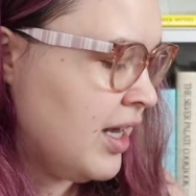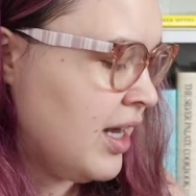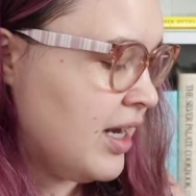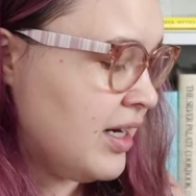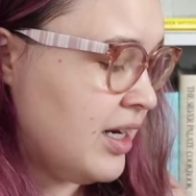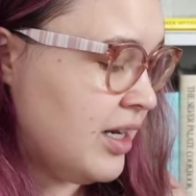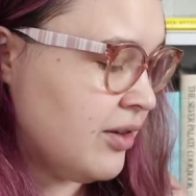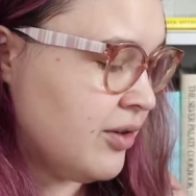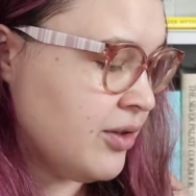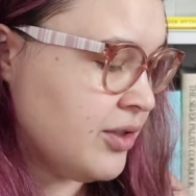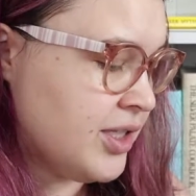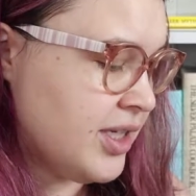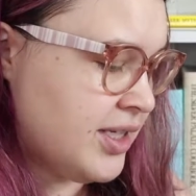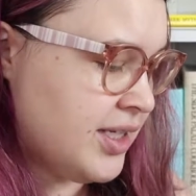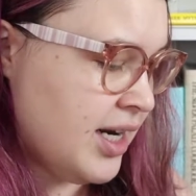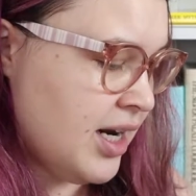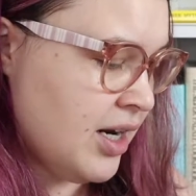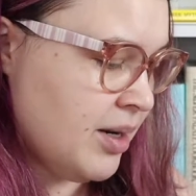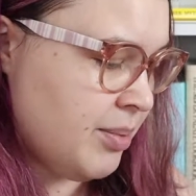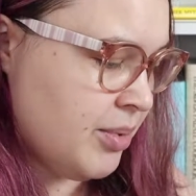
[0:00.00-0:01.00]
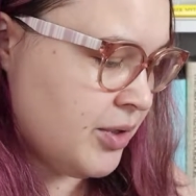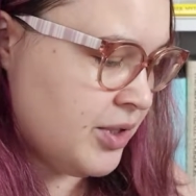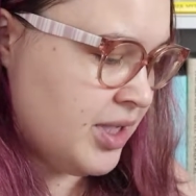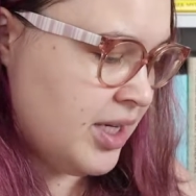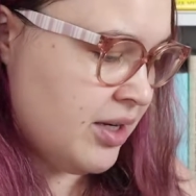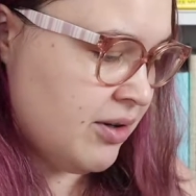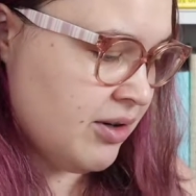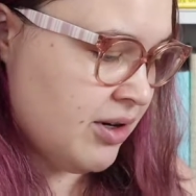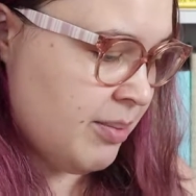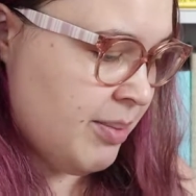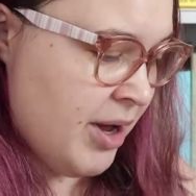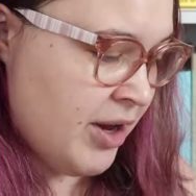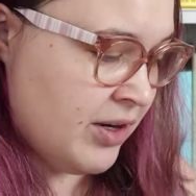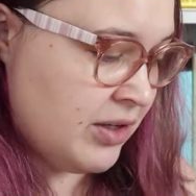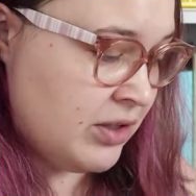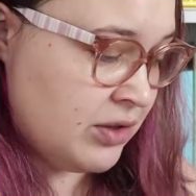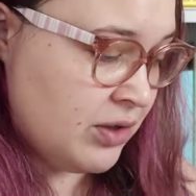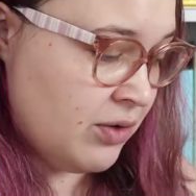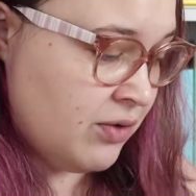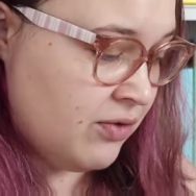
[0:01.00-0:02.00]
and he learns a terrible secret about
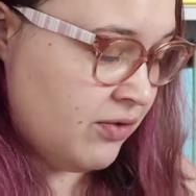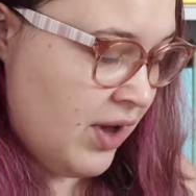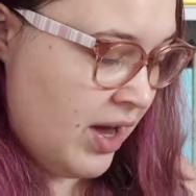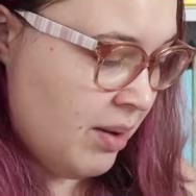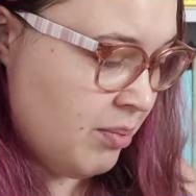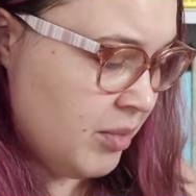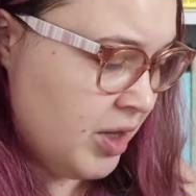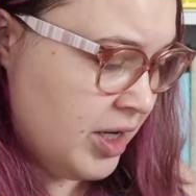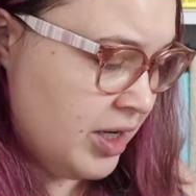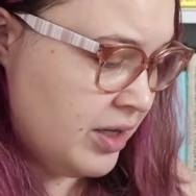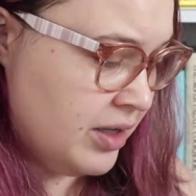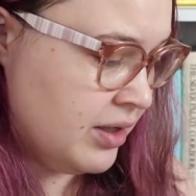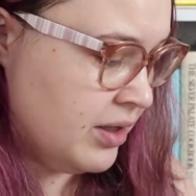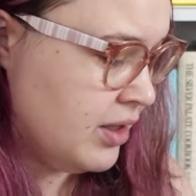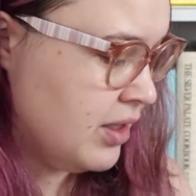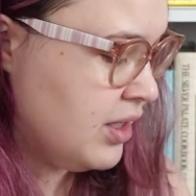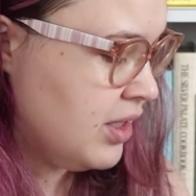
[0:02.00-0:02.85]
his own family,